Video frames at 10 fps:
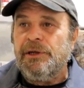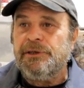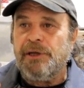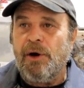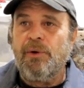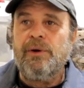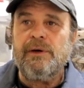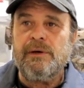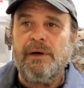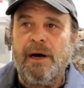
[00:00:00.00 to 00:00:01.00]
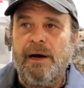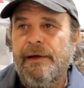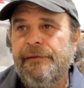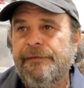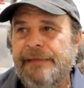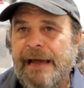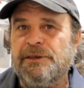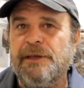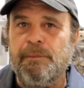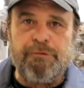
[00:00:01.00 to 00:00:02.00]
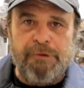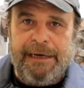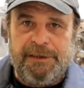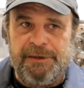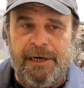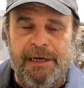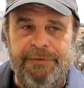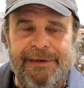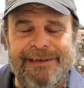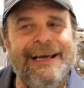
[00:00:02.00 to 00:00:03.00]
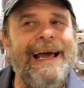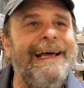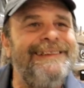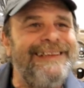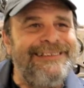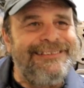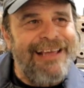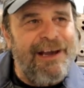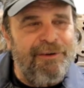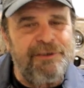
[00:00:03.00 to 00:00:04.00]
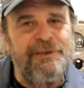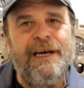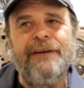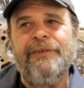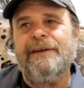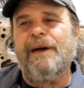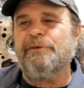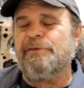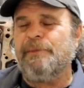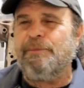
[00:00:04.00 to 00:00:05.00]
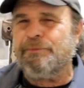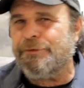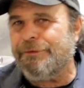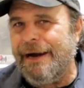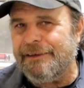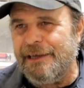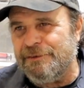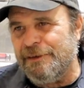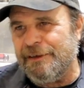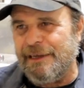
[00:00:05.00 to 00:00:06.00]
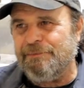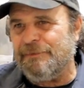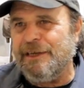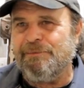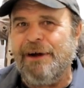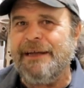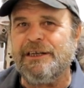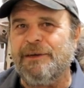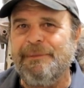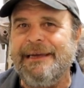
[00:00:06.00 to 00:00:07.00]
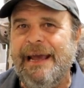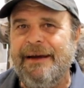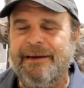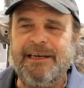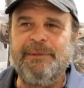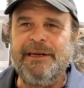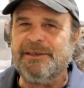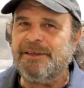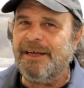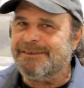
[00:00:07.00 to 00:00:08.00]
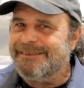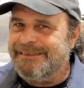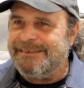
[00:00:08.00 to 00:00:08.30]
So that's the bright side of it. The downside of it comes from my the practical mechanic. I mean, it says,